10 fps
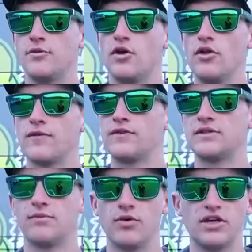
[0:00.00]
Go look for
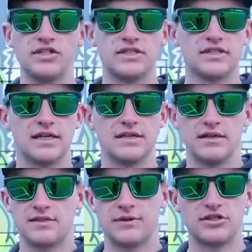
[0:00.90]
some bridges,
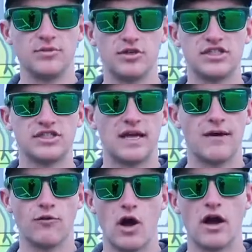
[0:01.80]
especially bridges that
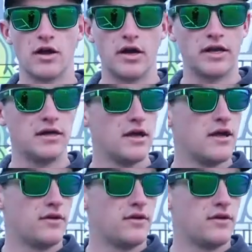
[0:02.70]
have rock on it.